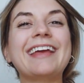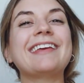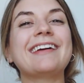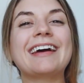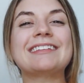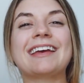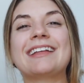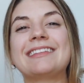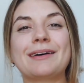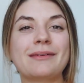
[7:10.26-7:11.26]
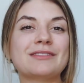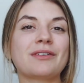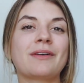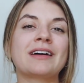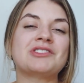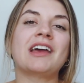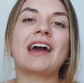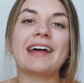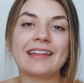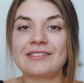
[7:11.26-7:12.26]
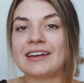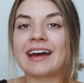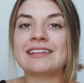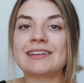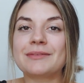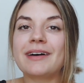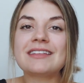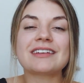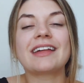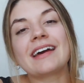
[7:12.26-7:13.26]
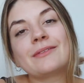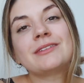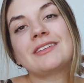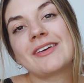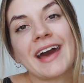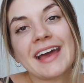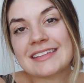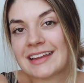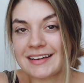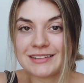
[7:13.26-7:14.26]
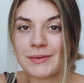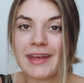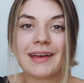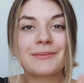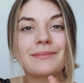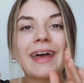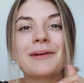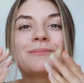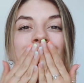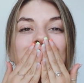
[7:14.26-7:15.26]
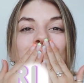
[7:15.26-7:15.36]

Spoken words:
thank you guys again so much for watching. I love you guys so much, and I will see you guys next week. Bye!